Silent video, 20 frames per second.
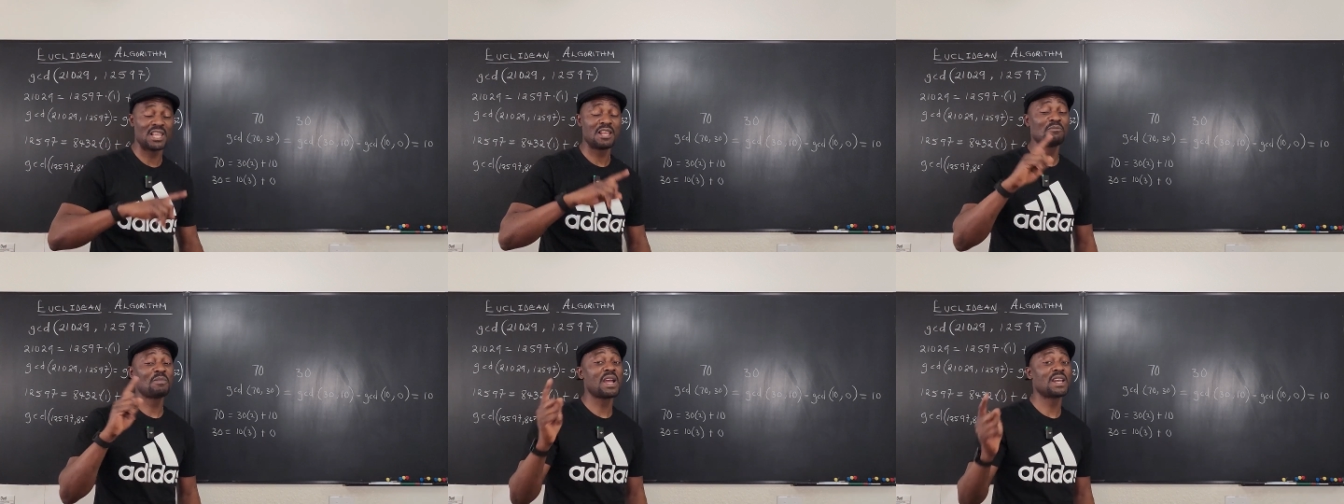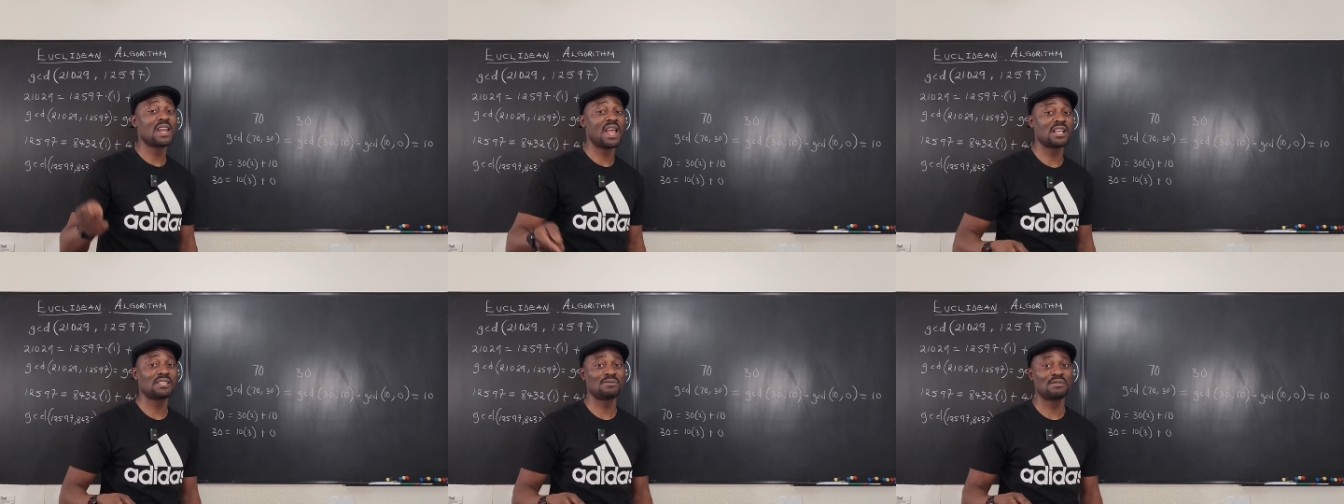In my
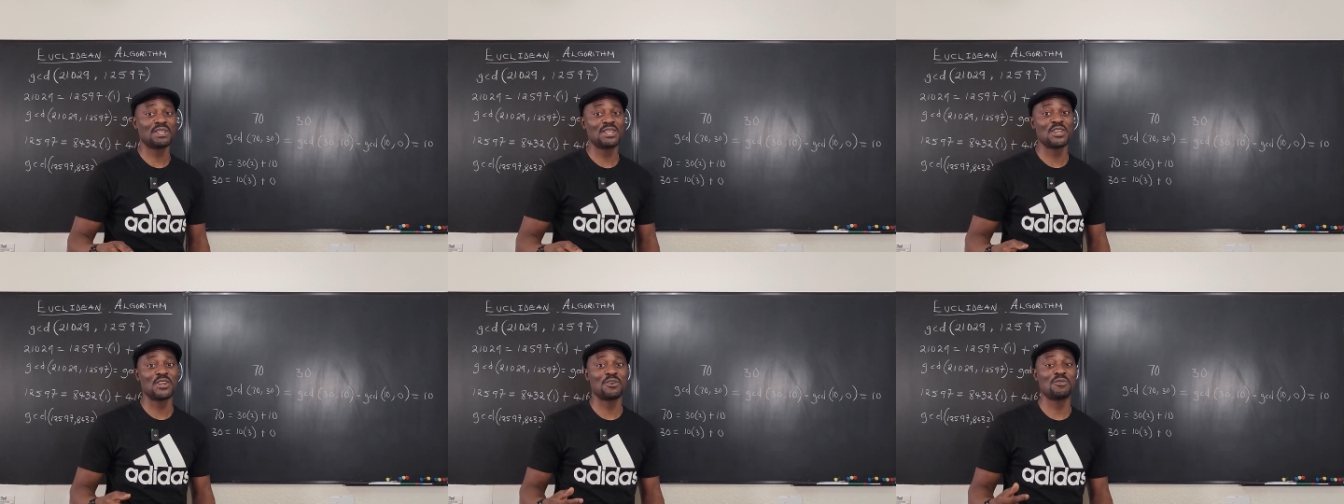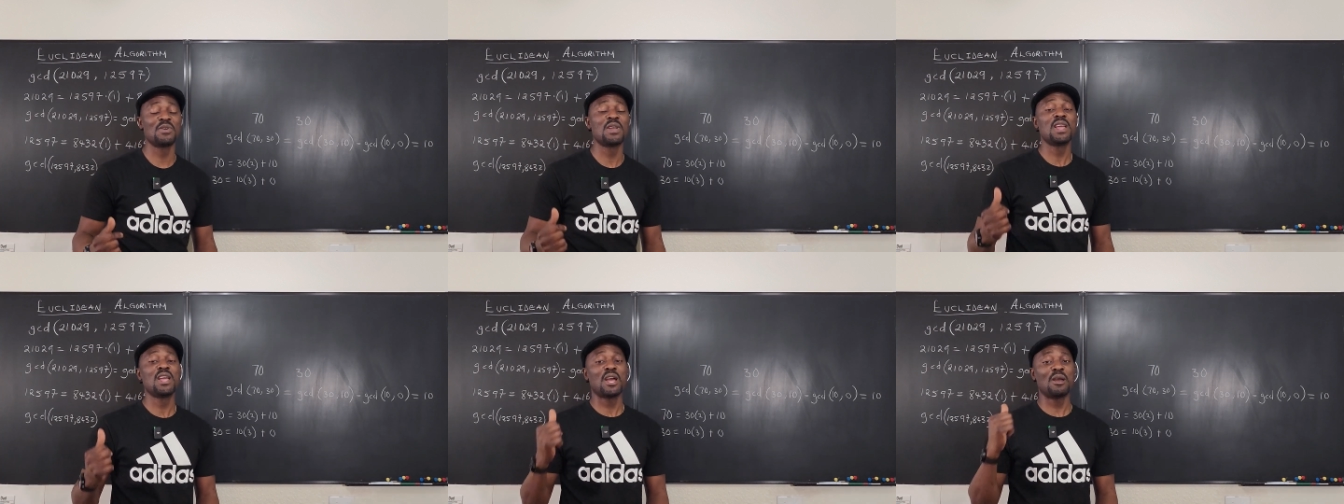next
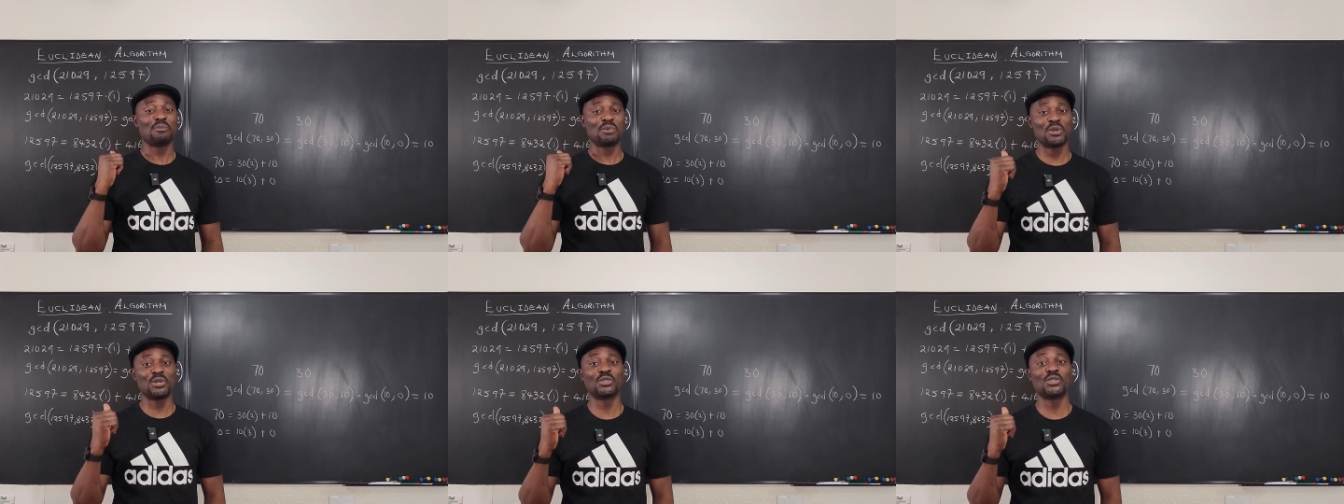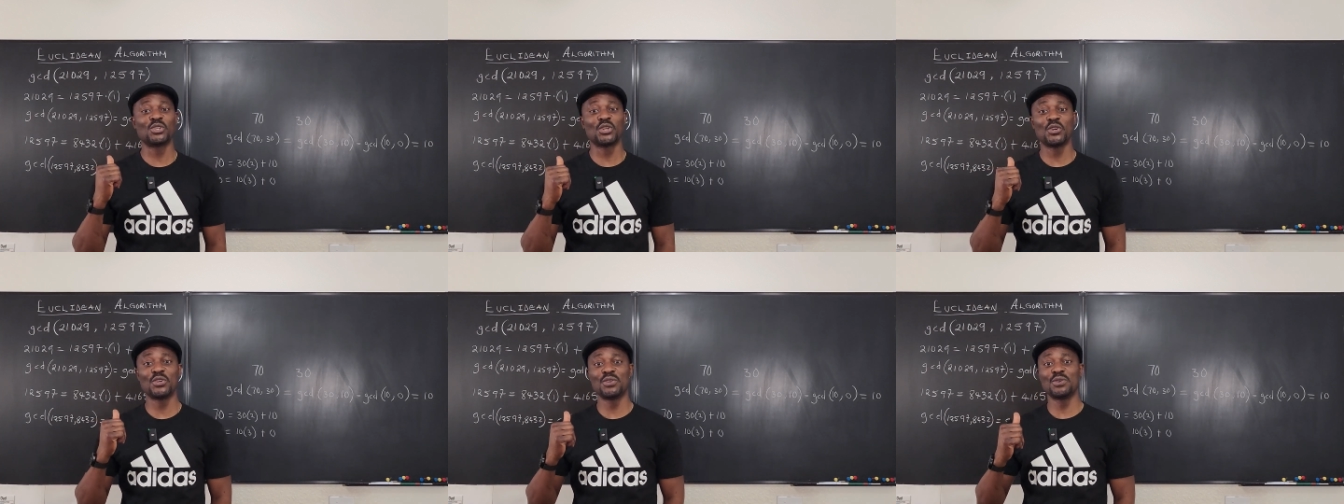video, I'm going to
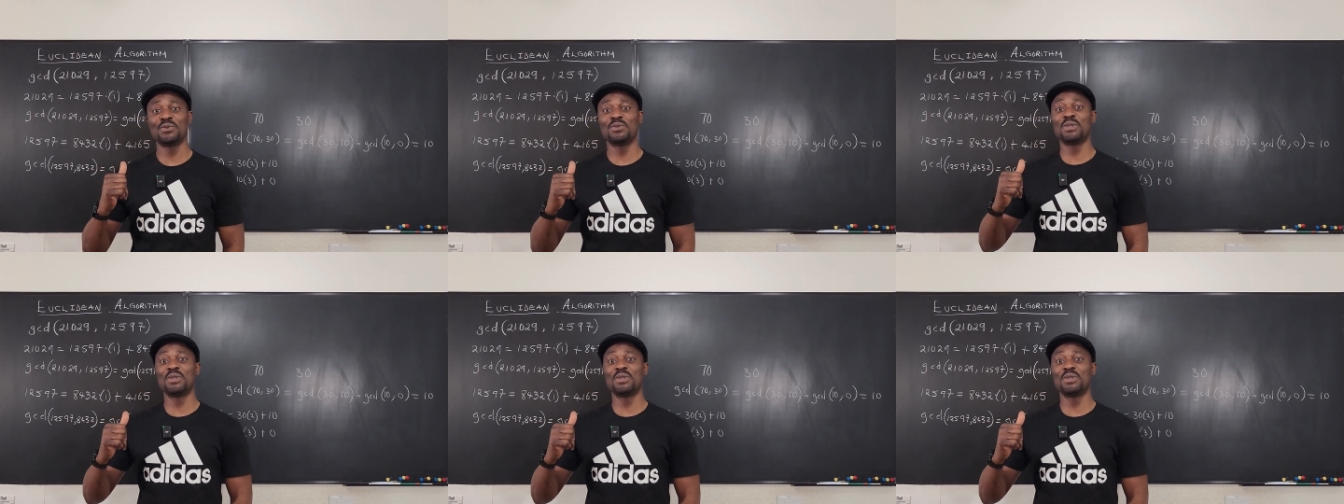show you